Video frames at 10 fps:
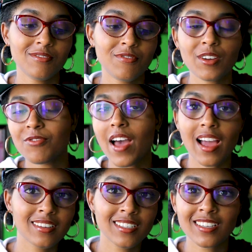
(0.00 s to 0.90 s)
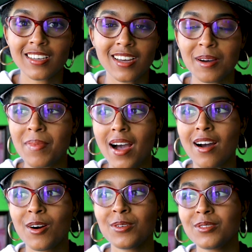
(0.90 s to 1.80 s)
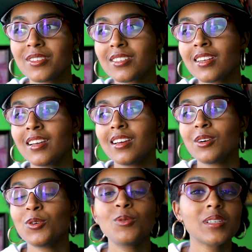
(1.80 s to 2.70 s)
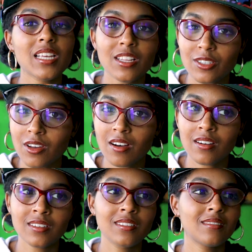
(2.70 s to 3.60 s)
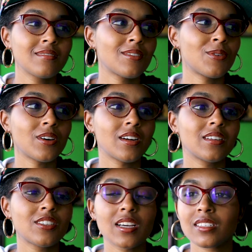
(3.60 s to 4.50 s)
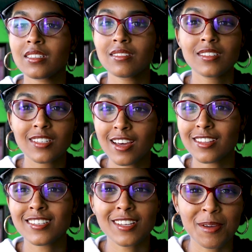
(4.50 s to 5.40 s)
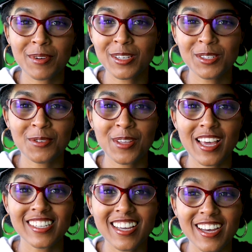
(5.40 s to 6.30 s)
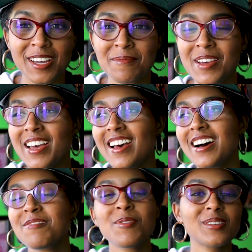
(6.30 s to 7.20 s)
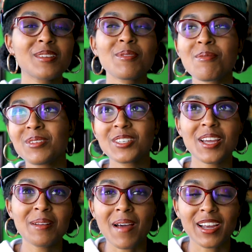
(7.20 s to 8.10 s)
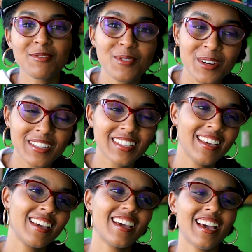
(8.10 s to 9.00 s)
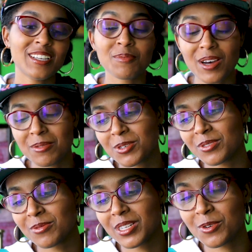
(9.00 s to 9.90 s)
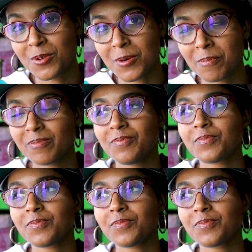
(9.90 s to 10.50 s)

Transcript: fun fact about who was in the song or just other celebrities during that time. Of course, they were throwing shade back and forth as well, which was really cool.